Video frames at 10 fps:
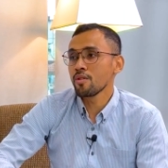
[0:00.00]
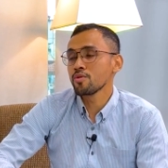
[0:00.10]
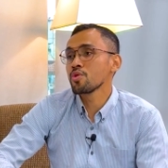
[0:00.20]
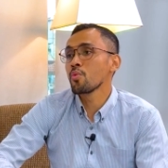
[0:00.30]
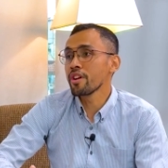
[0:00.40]

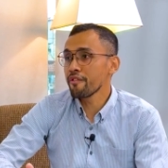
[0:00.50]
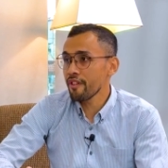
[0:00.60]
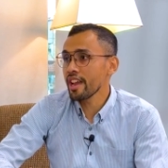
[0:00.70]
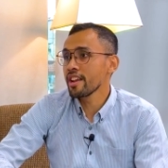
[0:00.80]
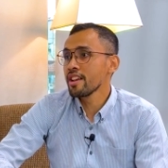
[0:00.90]
also will
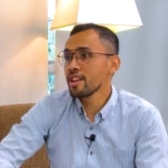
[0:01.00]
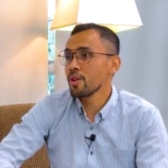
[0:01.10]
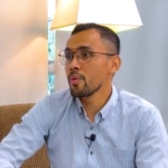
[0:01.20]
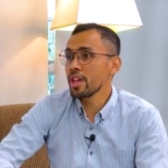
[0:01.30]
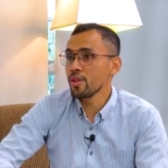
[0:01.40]
affect
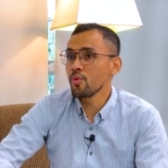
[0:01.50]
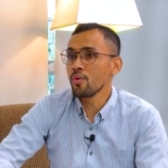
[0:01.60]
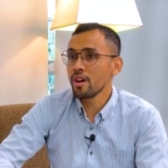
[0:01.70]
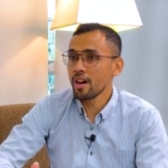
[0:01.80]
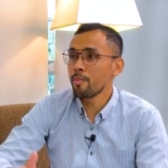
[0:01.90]
the way you
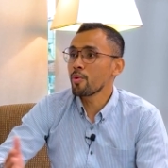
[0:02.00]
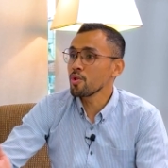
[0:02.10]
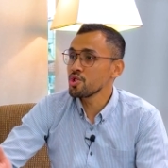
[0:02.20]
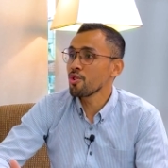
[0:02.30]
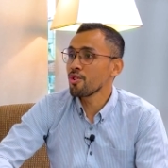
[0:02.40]

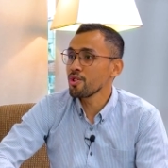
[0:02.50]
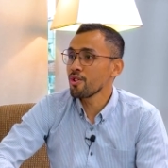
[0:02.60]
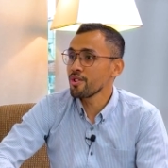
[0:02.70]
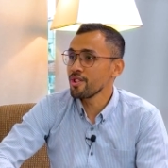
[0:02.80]
approach your